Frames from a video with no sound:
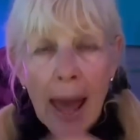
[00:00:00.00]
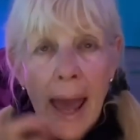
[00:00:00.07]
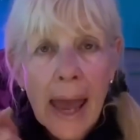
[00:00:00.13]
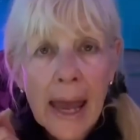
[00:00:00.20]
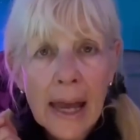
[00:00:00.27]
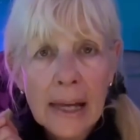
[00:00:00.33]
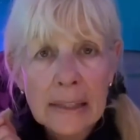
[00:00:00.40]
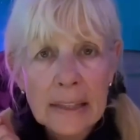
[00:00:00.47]

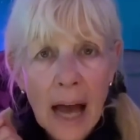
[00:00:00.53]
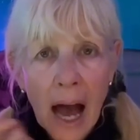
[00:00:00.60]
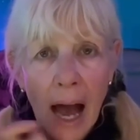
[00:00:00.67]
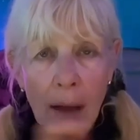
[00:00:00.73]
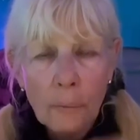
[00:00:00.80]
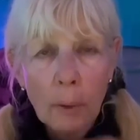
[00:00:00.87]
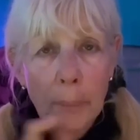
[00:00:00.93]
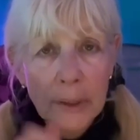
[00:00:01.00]
And
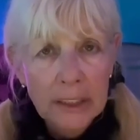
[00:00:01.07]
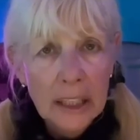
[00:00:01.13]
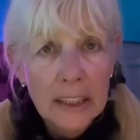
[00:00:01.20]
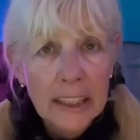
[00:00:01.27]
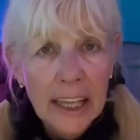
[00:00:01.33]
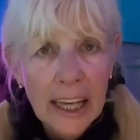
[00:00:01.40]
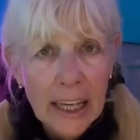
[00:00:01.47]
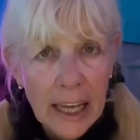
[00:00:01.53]
I will put the
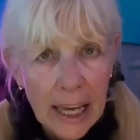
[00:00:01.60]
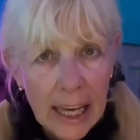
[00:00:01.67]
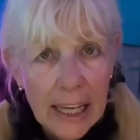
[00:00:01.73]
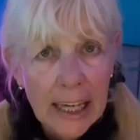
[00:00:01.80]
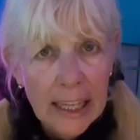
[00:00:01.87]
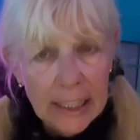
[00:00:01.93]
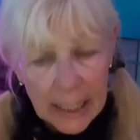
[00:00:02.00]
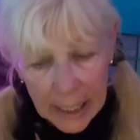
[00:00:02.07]
link
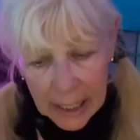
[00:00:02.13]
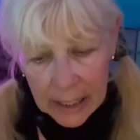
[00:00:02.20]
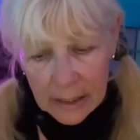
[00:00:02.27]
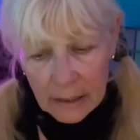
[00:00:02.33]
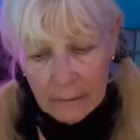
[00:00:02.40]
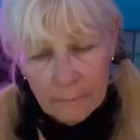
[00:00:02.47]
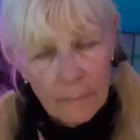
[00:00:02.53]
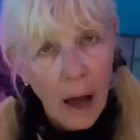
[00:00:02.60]
in it
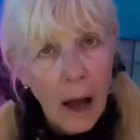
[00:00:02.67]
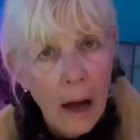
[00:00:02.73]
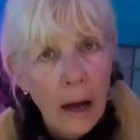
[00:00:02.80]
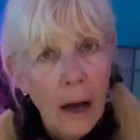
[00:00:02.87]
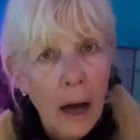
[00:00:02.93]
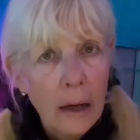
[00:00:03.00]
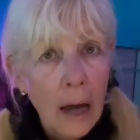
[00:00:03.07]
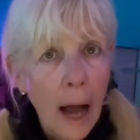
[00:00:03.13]
in
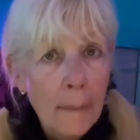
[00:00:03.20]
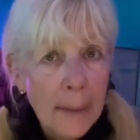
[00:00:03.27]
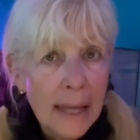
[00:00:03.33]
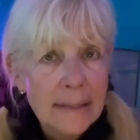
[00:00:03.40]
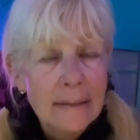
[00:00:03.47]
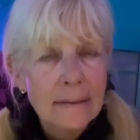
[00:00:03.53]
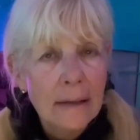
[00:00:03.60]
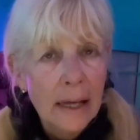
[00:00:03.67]

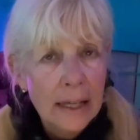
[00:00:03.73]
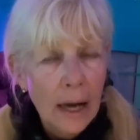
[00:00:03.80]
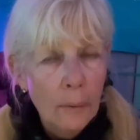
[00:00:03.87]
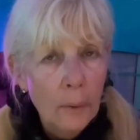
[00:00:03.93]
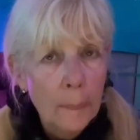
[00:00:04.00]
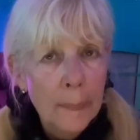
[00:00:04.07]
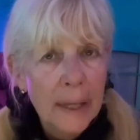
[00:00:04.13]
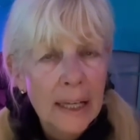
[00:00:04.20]
comments, and I
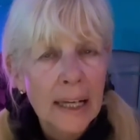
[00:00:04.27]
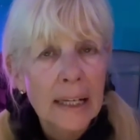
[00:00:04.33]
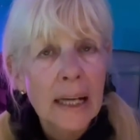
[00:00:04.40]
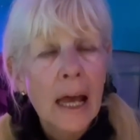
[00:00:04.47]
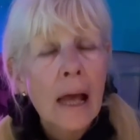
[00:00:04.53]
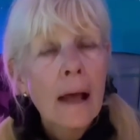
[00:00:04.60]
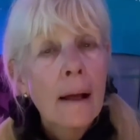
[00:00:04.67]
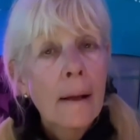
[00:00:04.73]
will pin it.
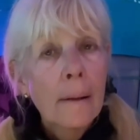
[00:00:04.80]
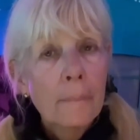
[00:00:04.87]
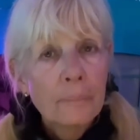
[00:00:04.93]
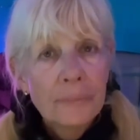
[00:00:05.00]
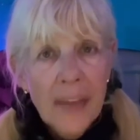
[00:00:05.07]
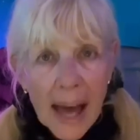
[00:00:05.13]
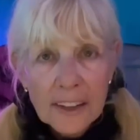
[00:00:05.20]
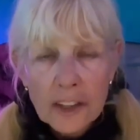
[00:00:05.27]

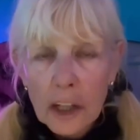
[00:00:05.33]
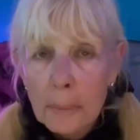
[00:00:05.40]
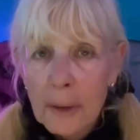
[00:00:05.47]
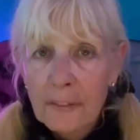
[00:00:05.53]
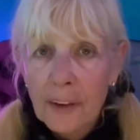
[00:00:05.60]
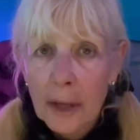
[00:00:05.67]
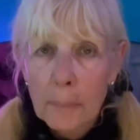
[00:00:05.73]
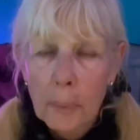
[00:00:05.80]
That's going to
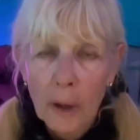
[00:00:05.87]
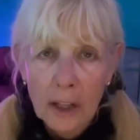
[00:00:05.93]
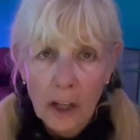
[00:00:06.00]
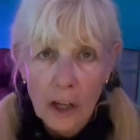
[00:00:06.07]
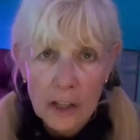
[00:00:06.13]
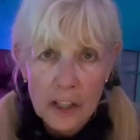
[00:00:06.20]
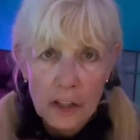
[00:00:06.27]
be very important because